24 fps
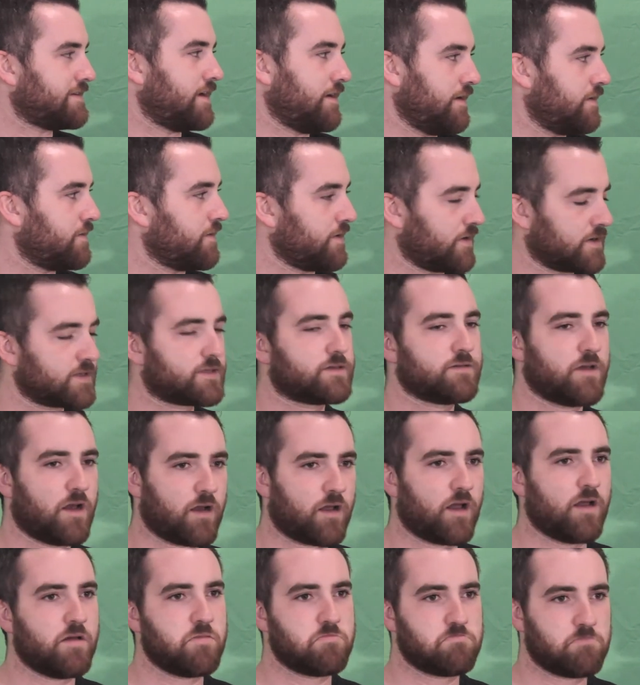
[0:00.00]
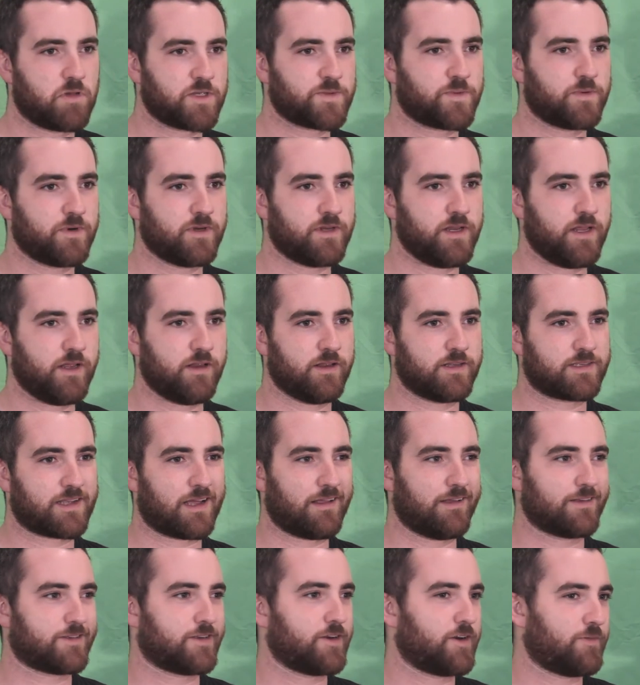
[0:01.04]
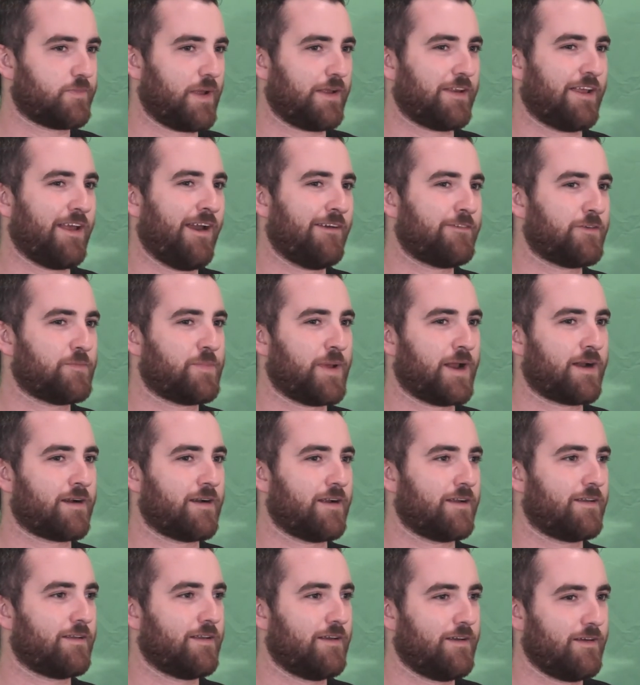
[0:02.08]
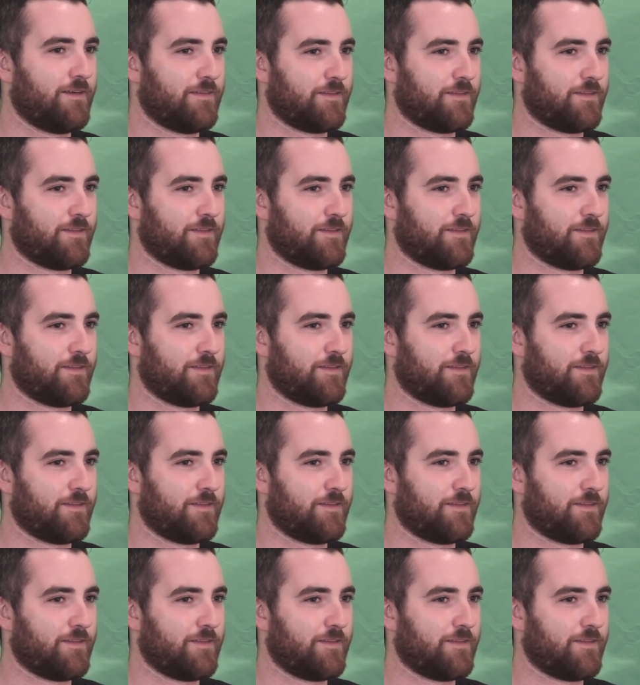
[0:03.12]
that's how, how it works. works. Okay, that's pretty neat. It's kind of like so your video, you have to pair it.